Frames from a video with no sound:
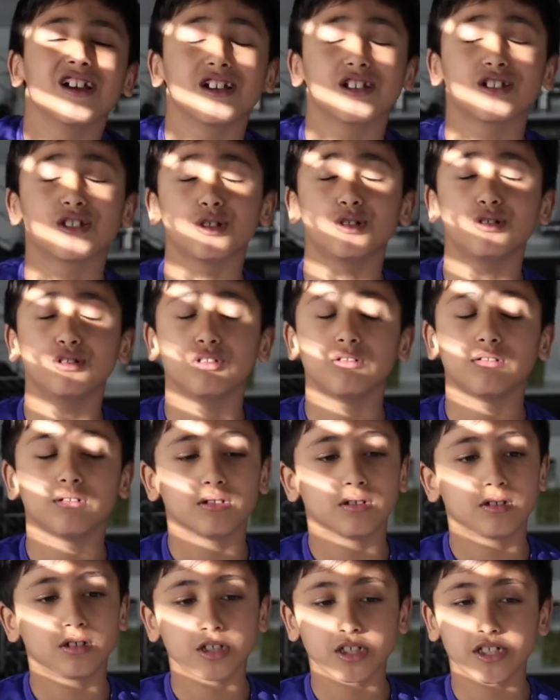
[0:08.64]
So
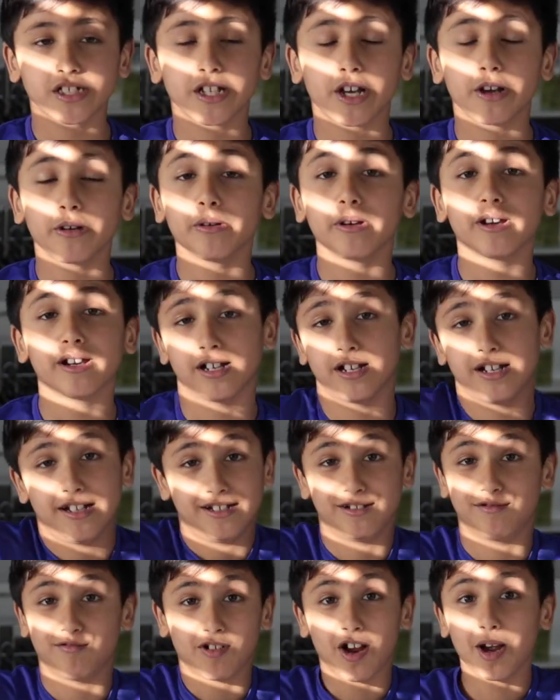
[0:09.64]
just now
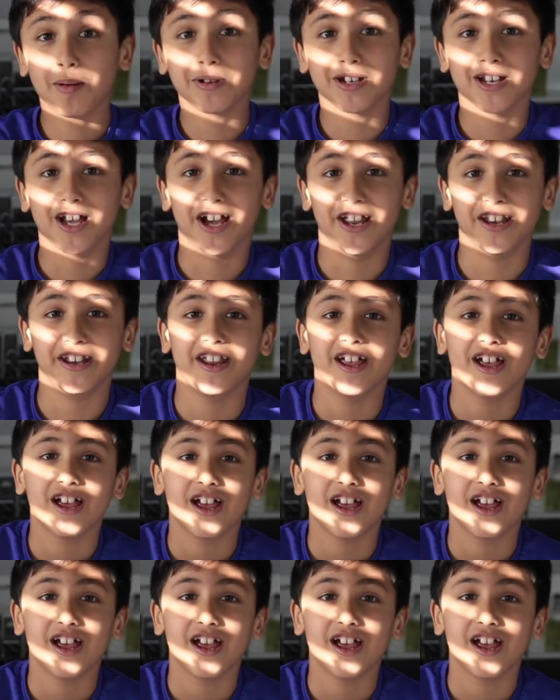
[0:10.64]
it's Ramadan.